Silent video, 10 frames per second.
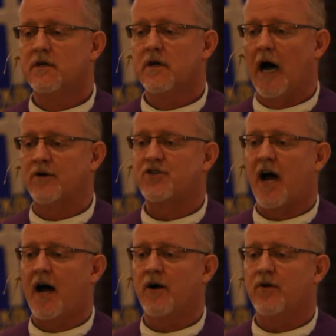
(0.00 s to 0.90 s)
our
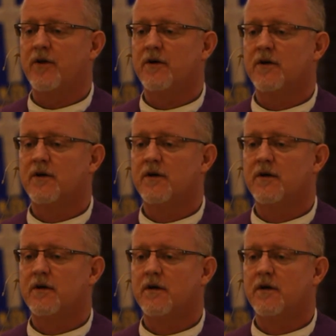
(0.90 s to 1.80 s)
child,
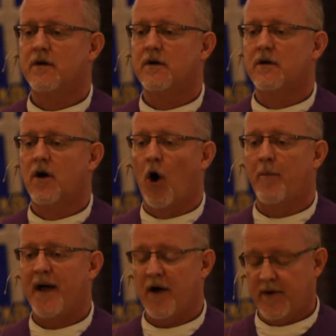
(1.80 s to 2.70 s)
our
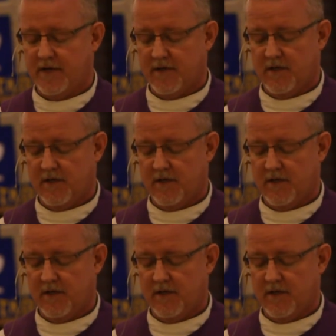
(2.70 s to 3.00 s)
parent?